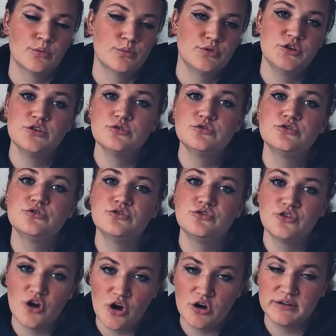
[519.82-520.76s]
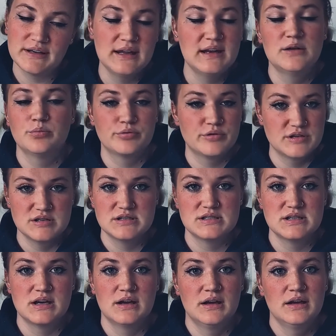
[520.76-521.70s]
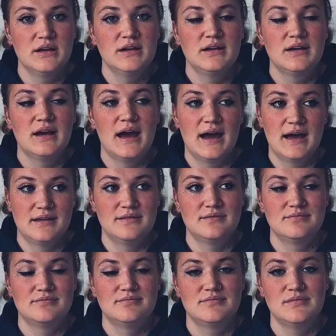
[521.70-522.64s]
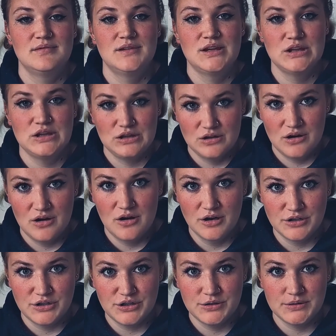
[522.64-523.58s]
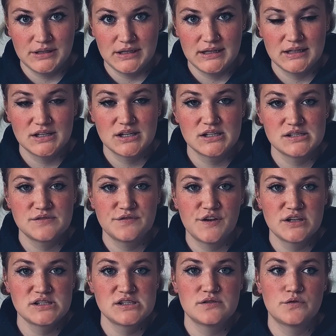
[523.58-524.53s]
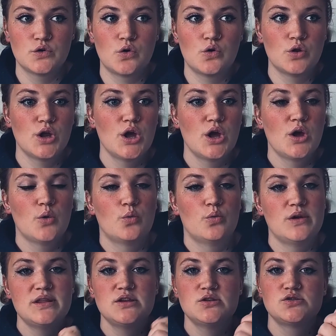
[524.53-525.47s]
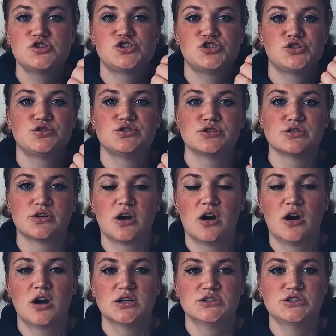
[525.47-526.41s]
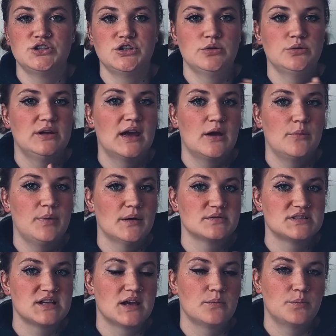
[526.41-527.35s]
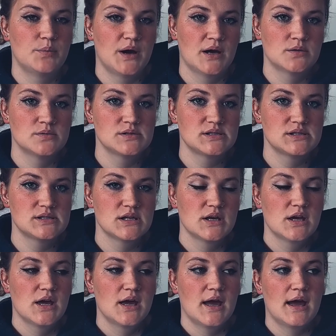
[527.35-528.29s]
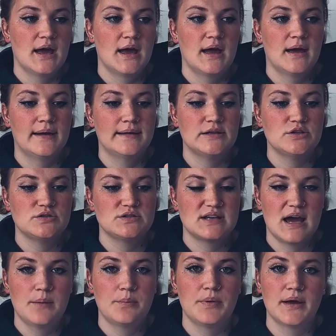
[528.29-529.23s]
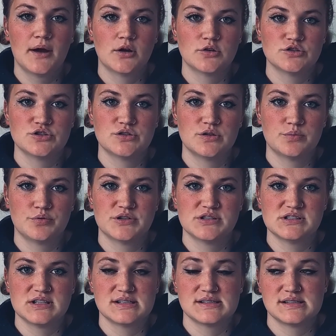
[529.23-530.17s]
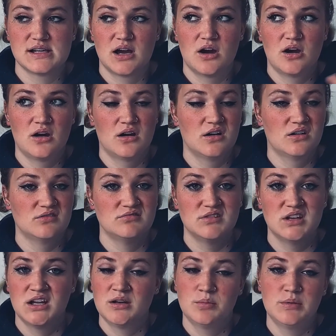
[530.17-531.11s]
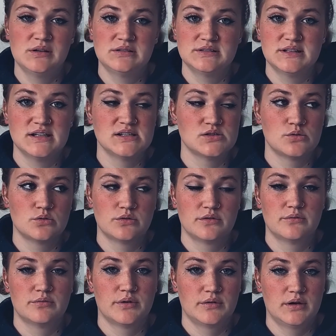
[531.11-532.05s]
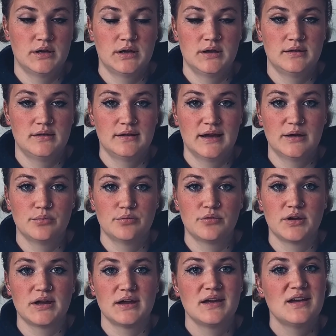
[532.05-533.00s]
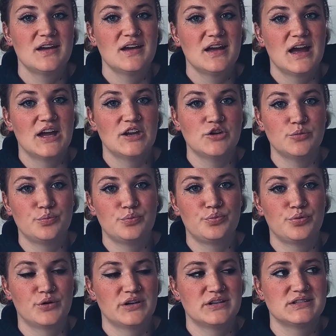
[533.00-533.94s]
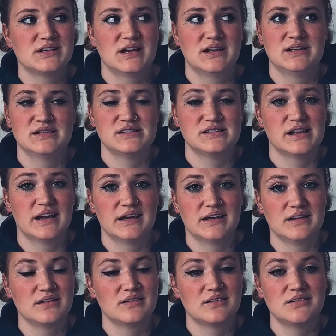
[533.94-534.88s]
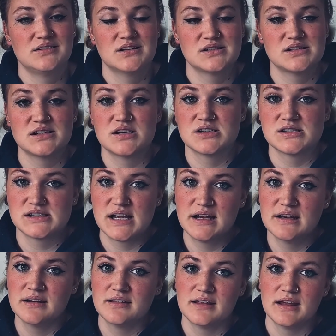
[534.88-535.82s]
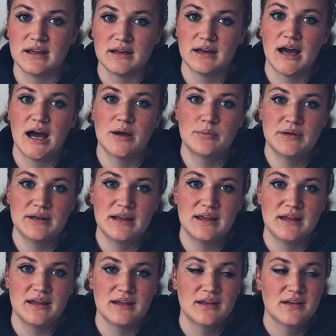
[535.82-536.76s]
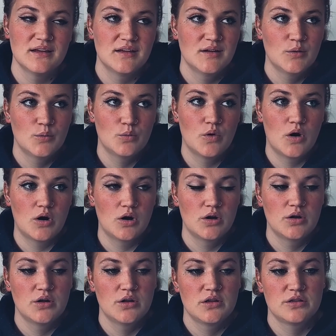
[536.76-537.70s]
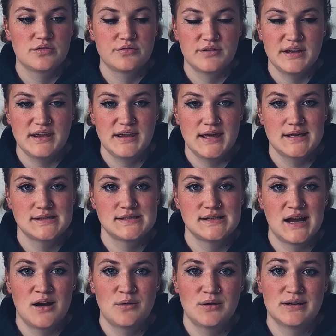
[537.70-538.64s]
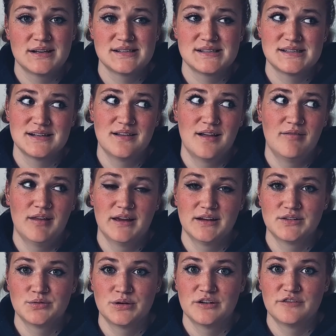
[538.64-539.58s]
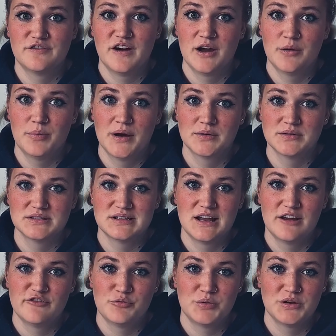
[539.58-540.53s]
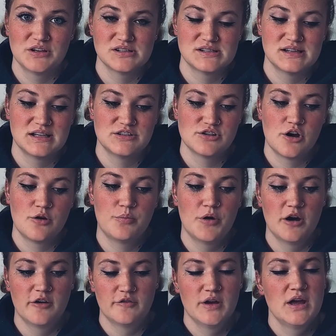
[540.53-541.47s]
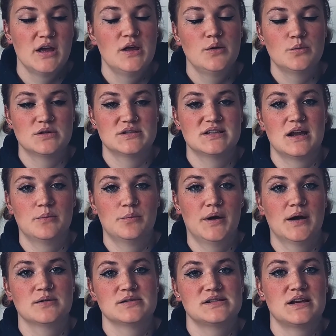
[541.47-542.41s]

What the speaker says: you do not need a printer at our uni, because first of all, with your student card, you get about £10, and you tap it onto the printers that are in any buildings or the library, and you print, and it's like, it doesn't cost anything. I've been here, what, 3 years now, and I still have like £25 left because they top off with £10